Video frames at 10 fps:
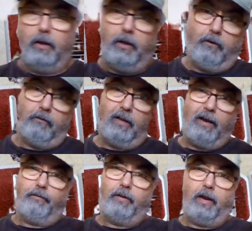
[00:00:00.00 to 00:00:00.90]
left
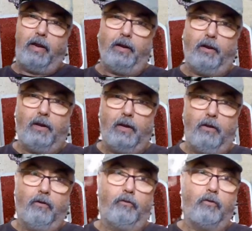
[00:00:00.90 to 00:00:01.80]
hand,
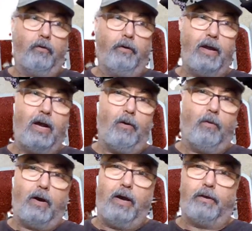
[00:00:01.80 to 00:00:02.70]
so now
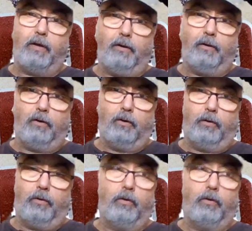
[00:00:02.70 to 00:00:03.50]
you